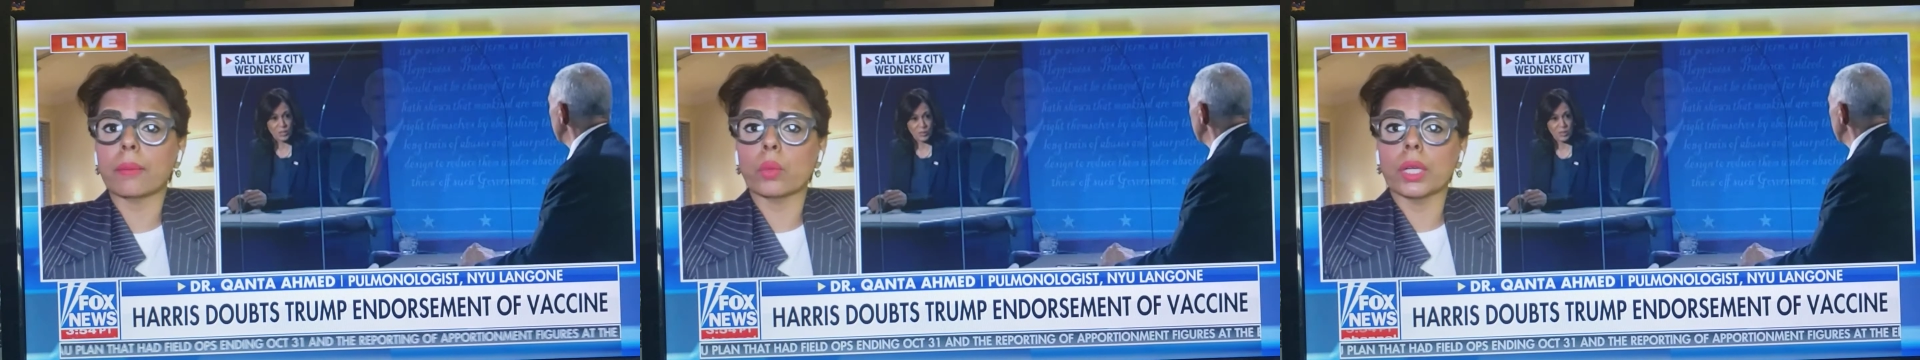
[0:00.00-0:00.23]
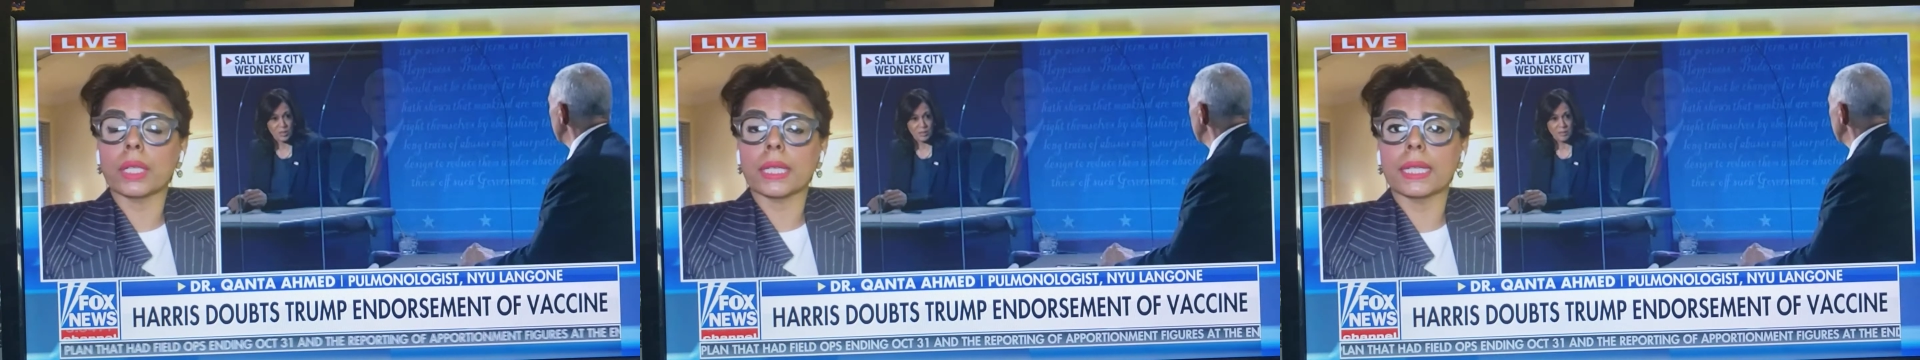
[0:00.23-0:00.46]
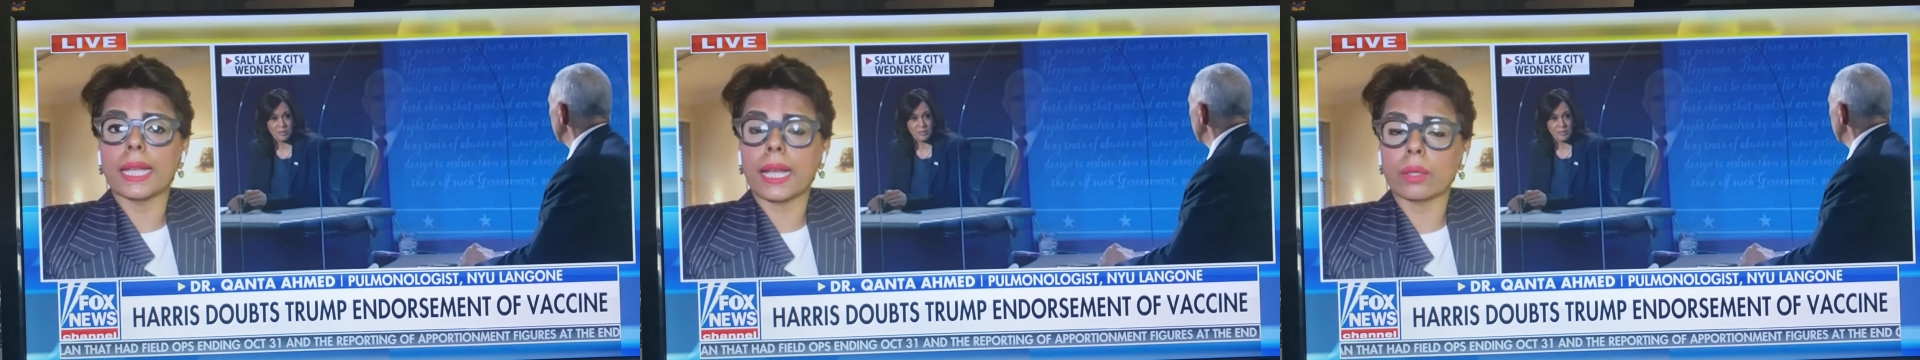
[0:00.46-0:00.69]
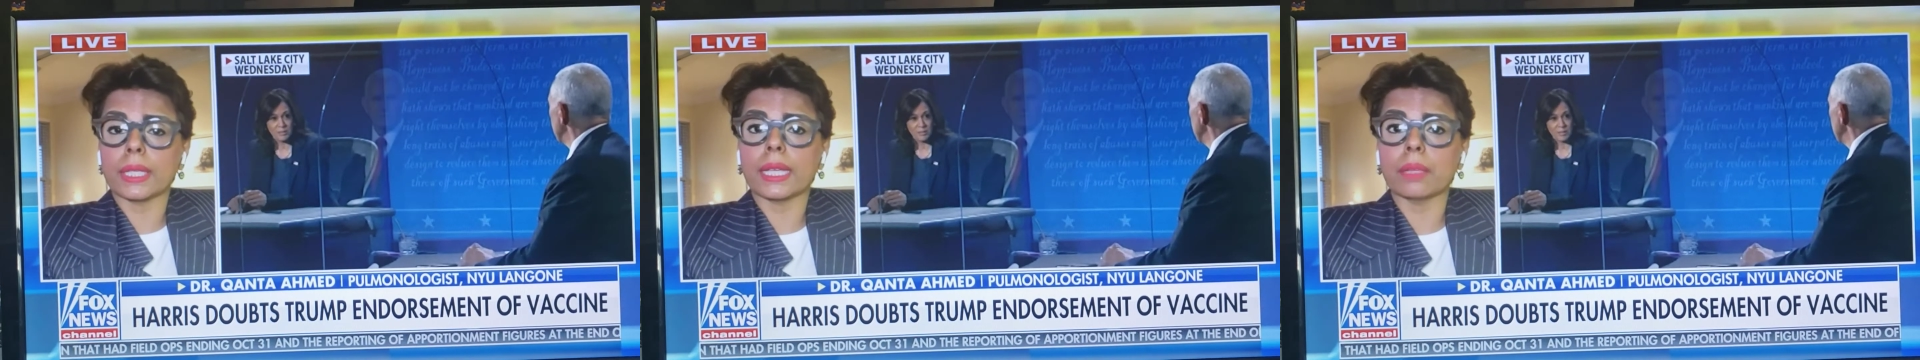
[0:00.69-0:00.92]
I'm working
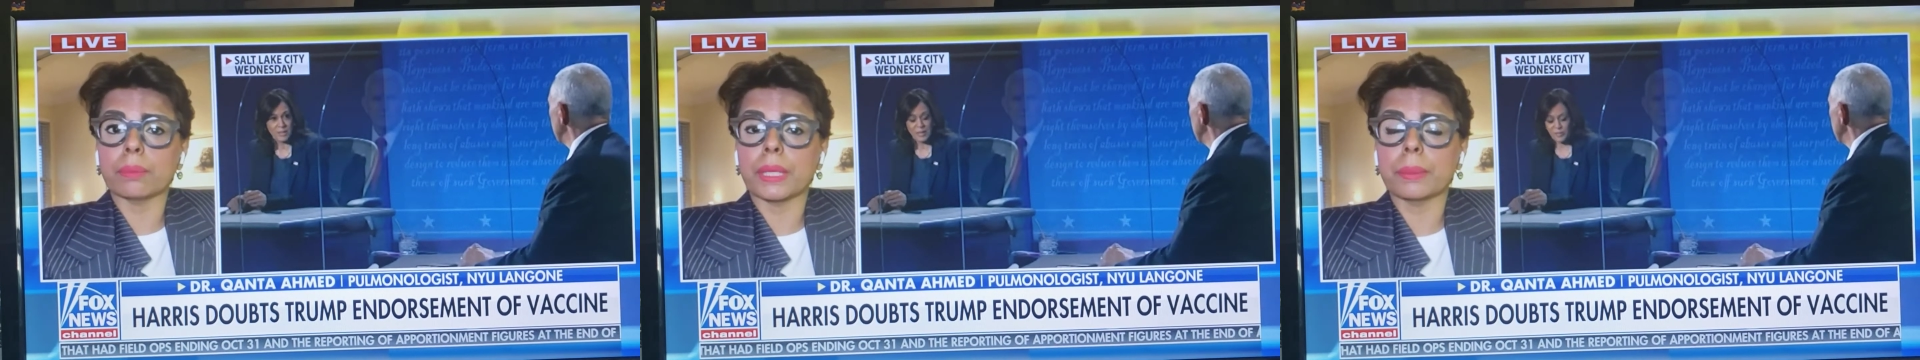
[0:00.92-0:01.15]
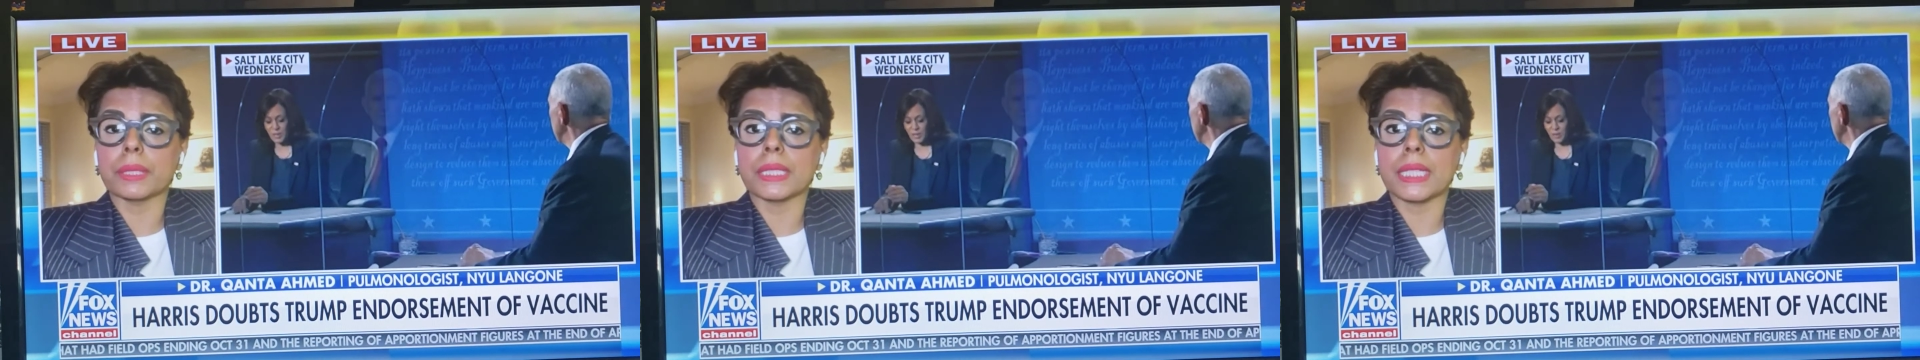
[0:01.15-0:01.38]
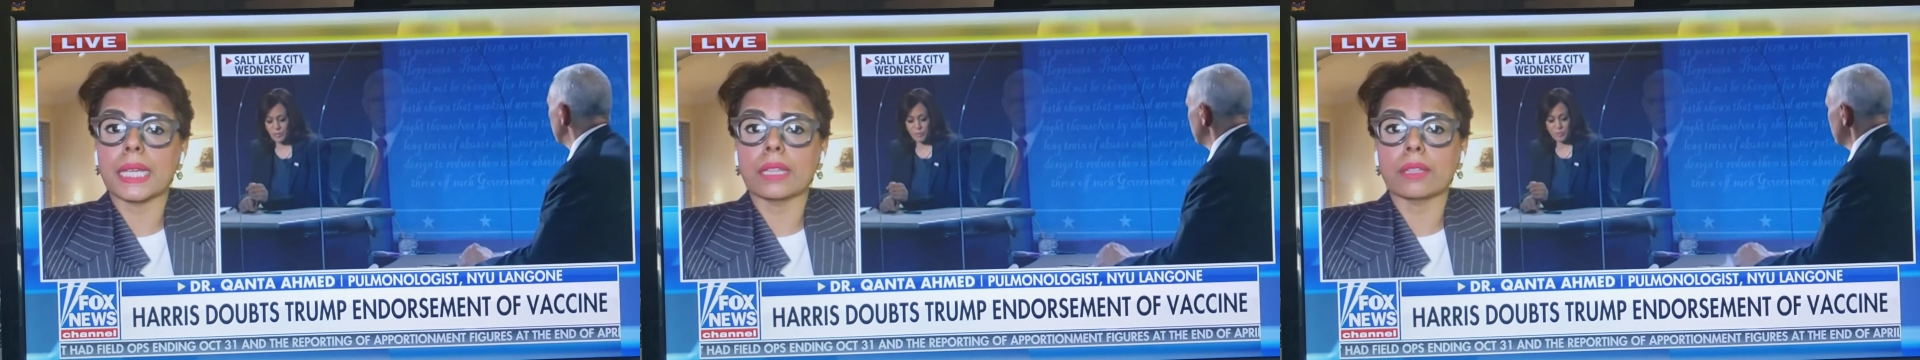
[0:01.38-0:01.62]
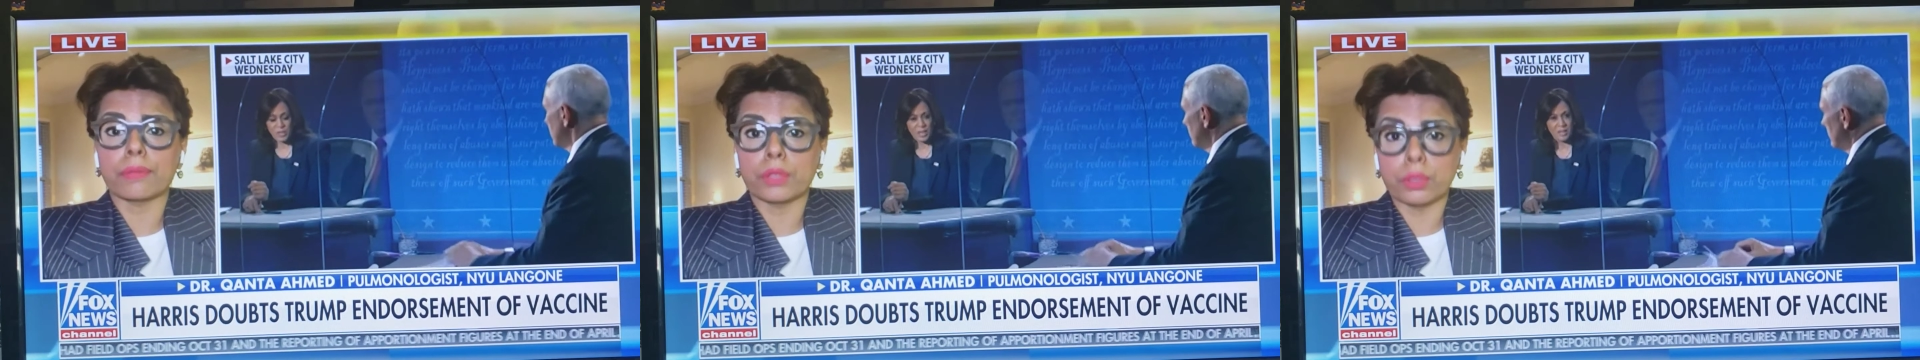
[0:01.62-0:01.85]
now to get people to
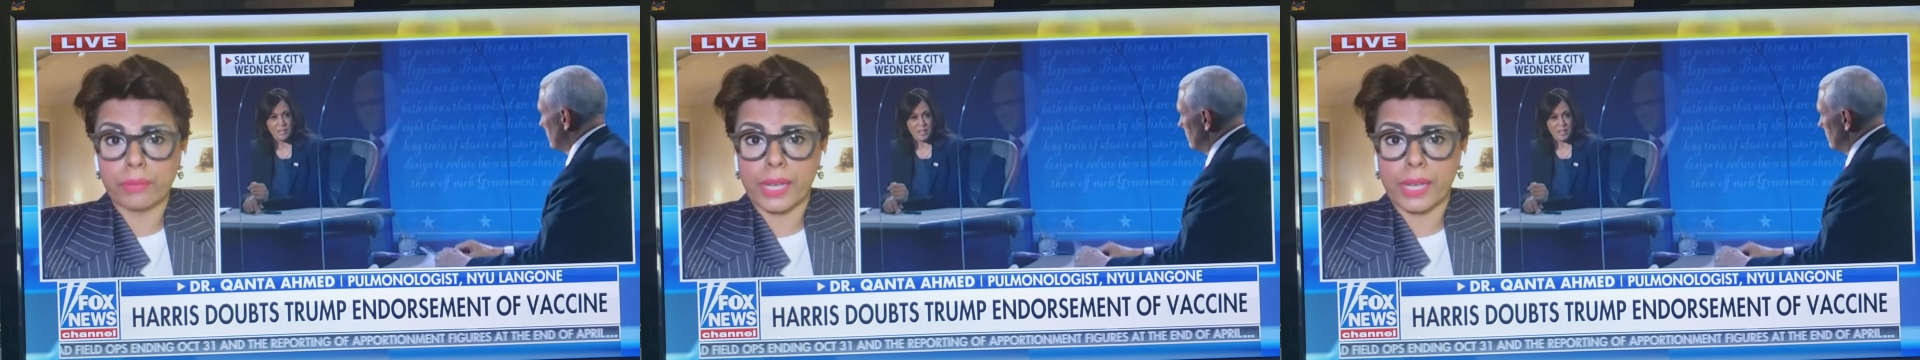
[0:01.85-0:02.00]
take the flu